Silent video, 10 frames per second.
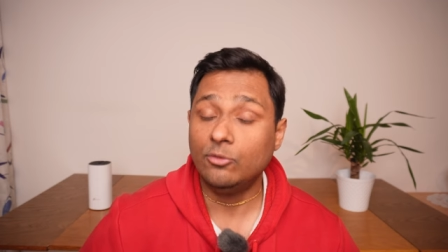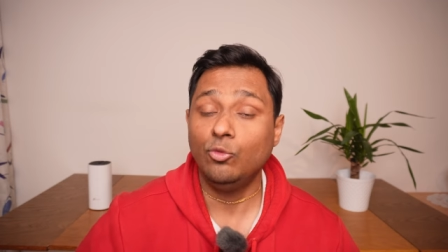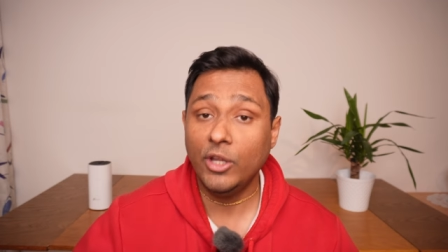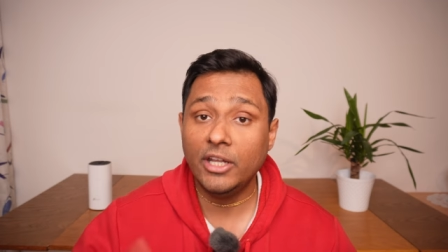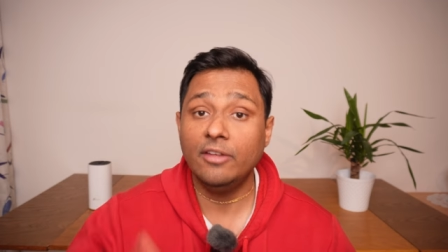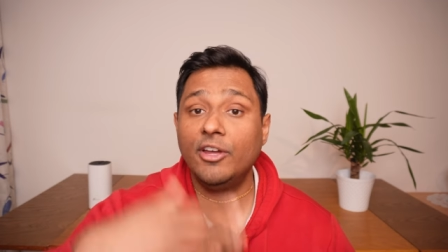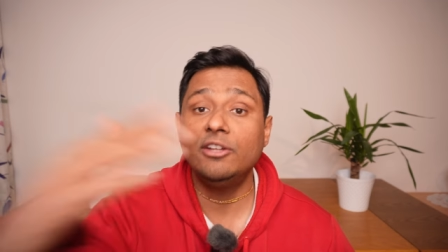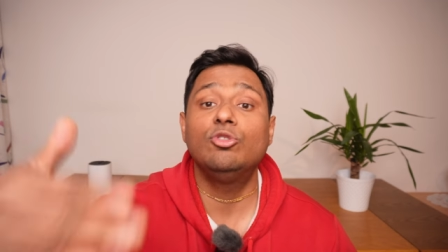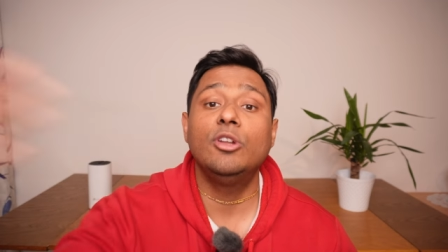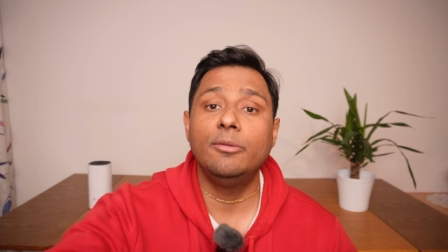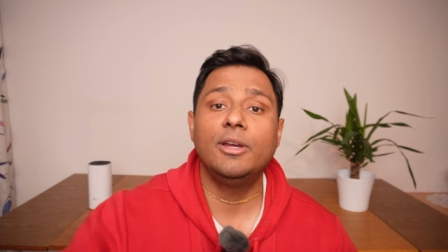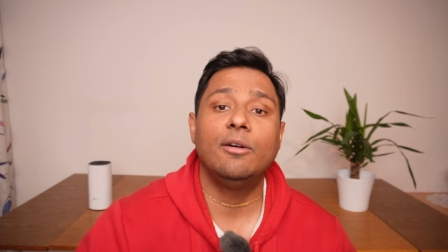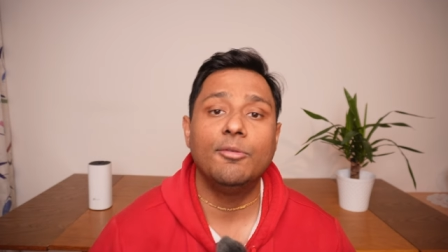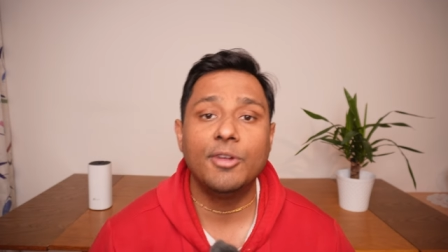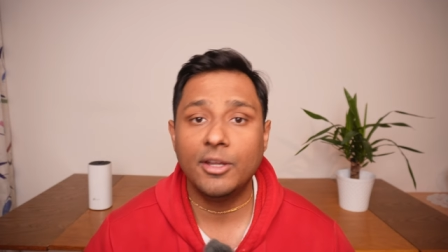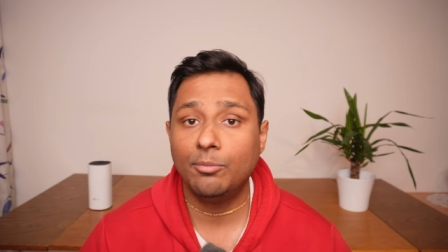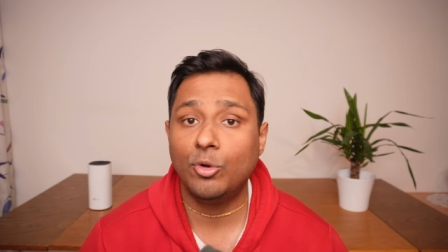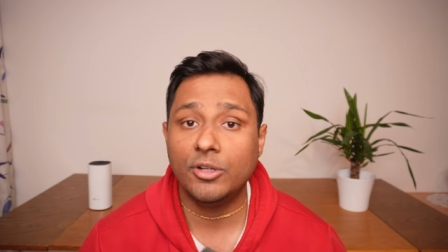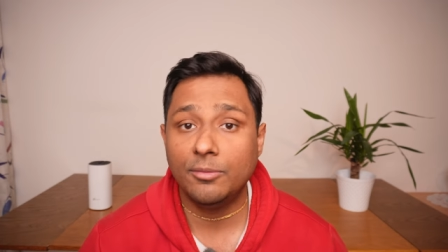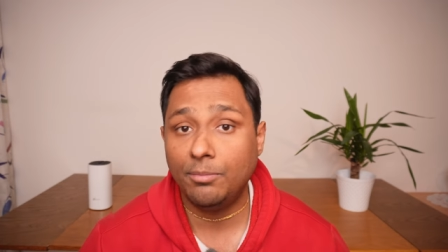will eventually become a very
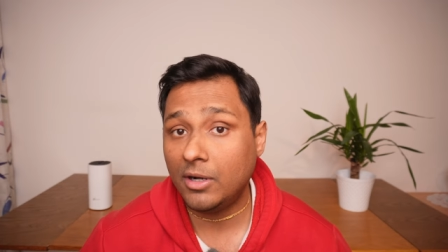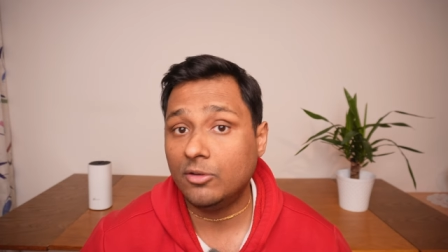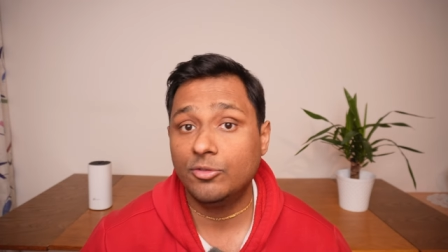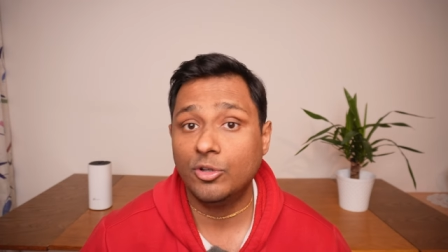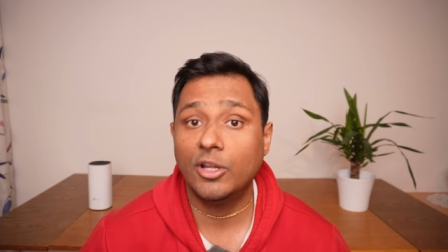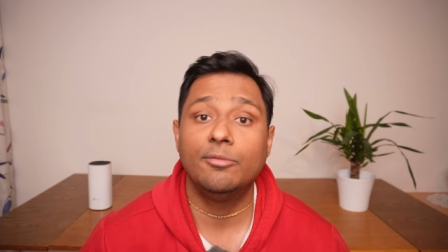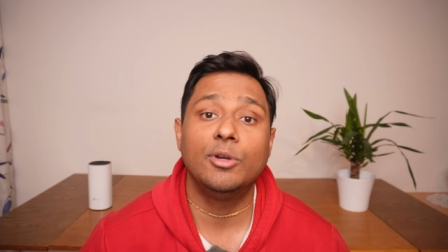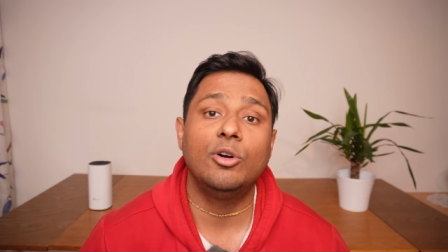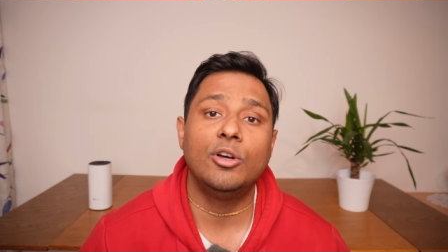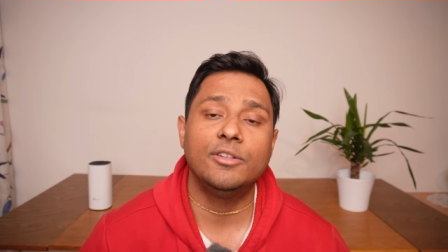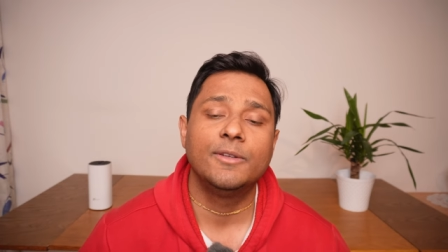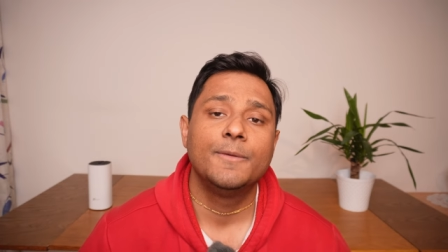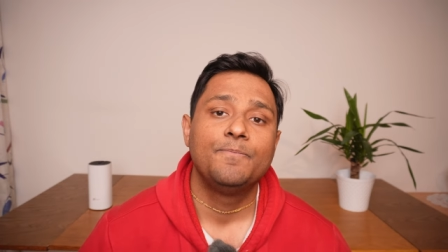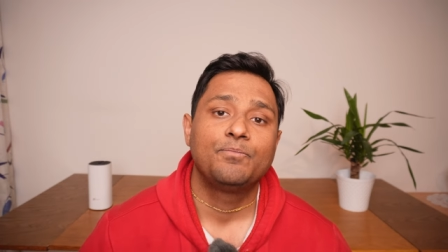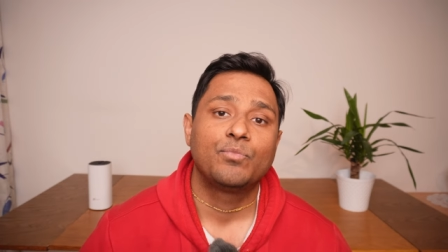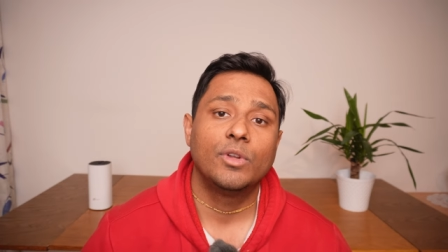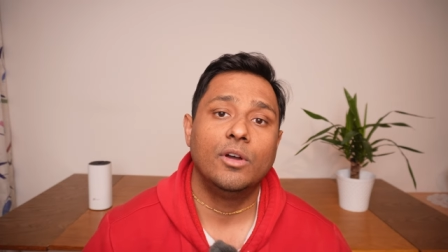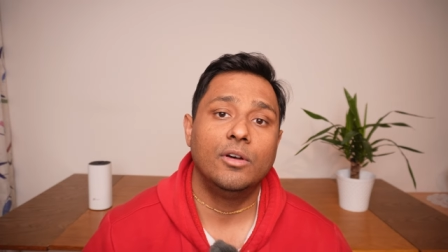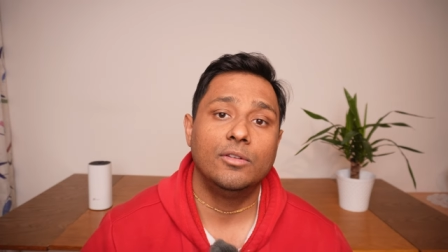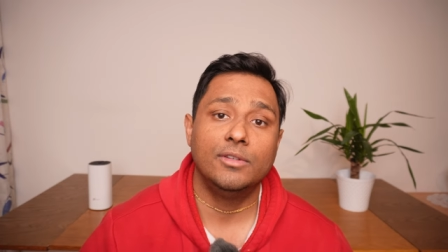important part of your life, because
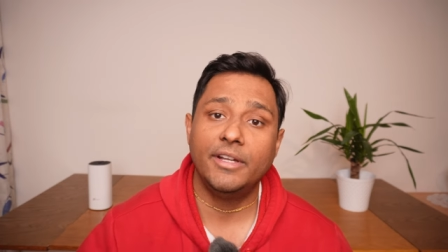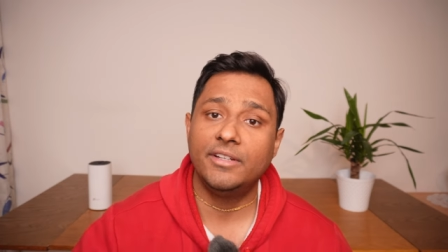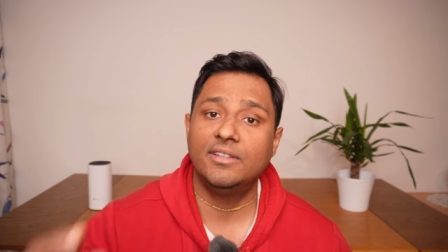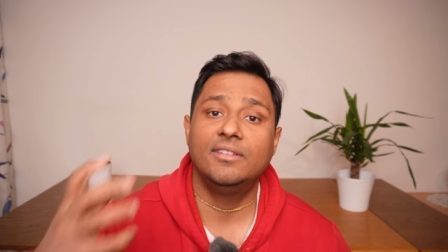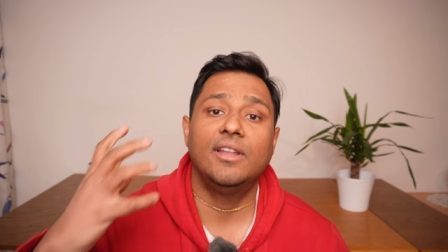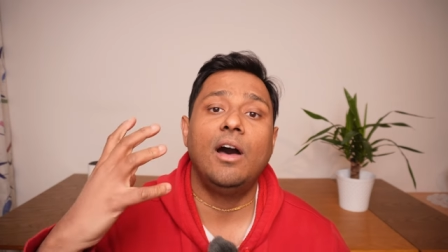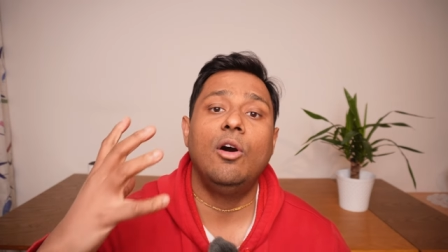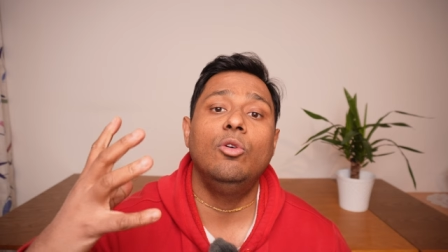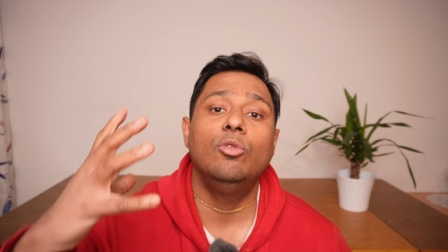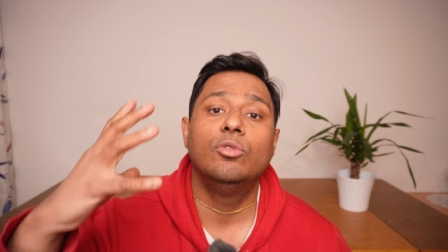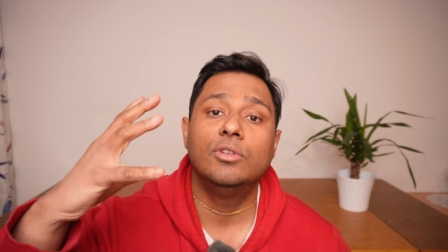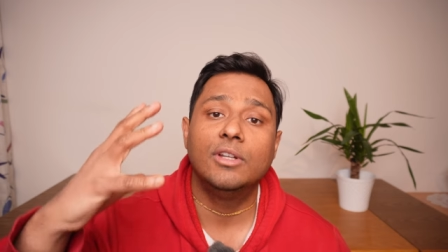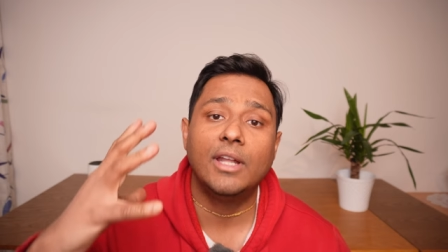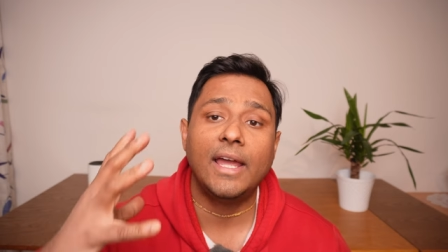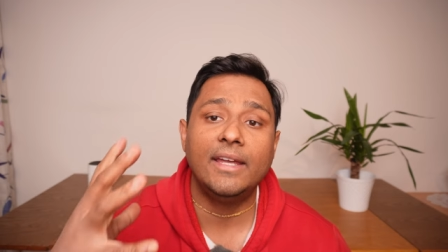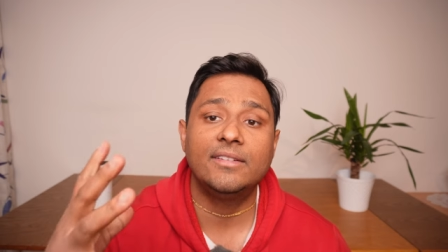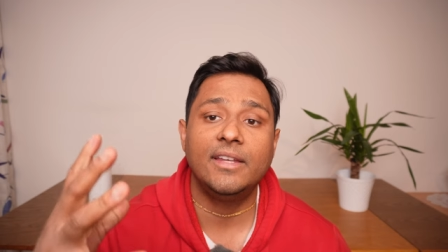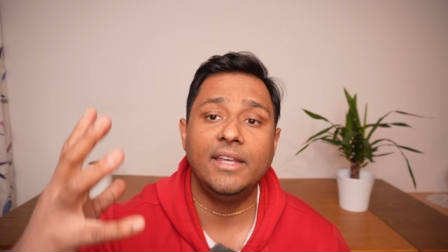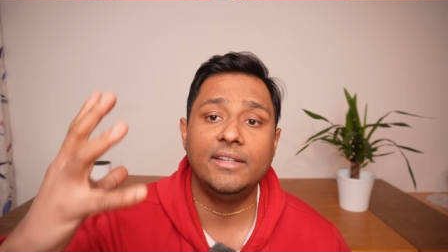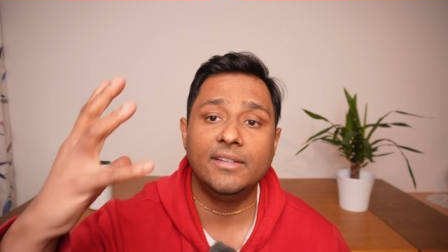it is now like
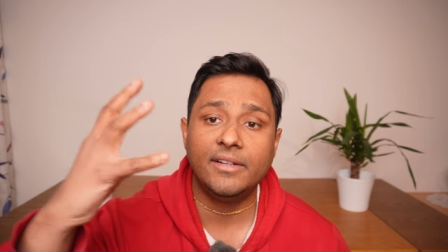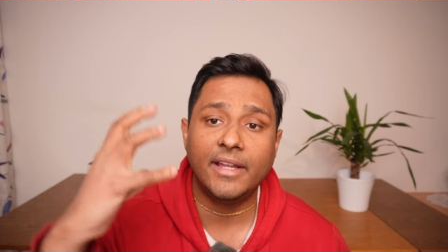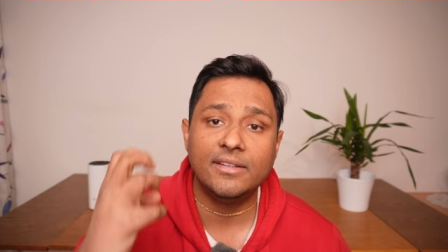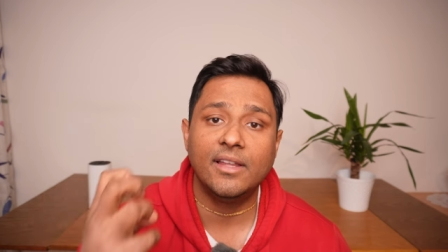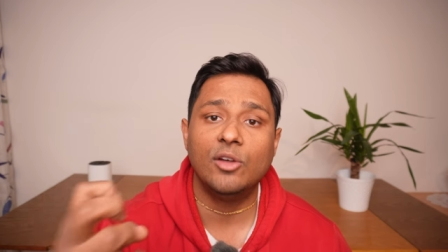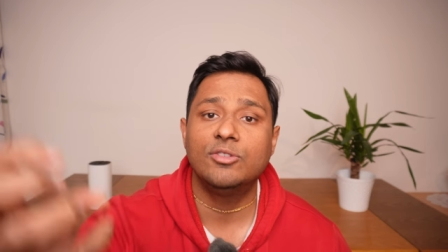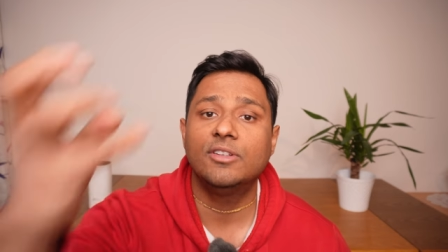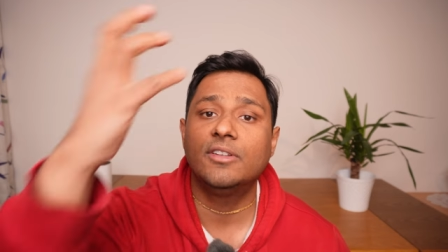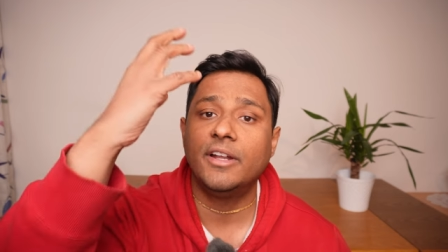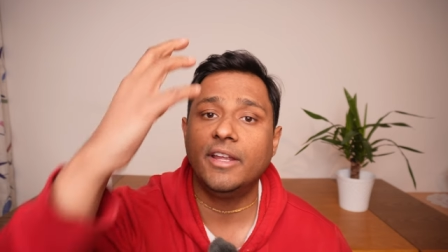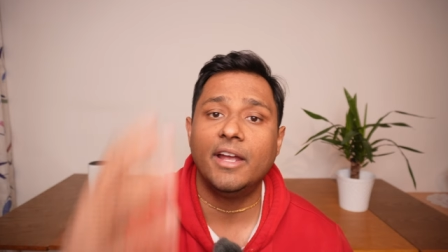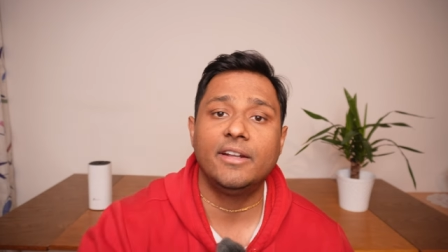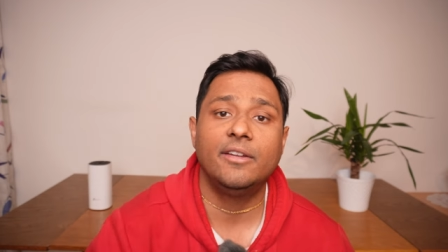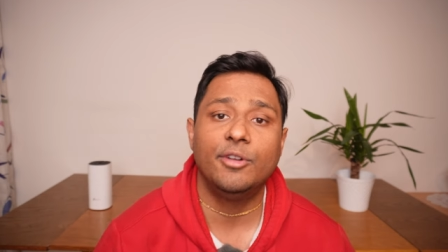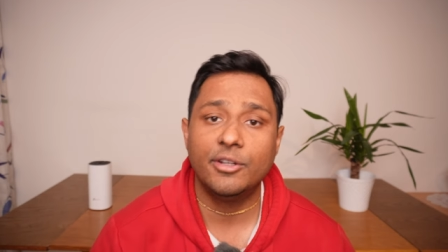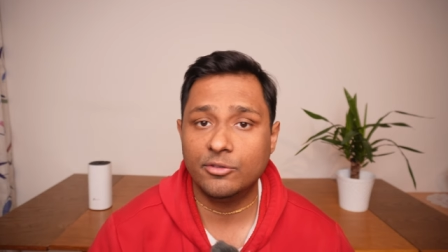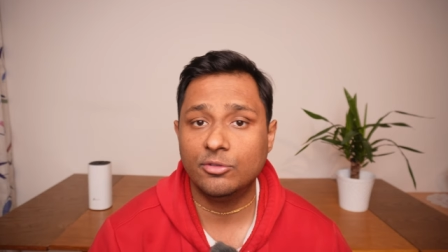saying the 10th house is getting activated.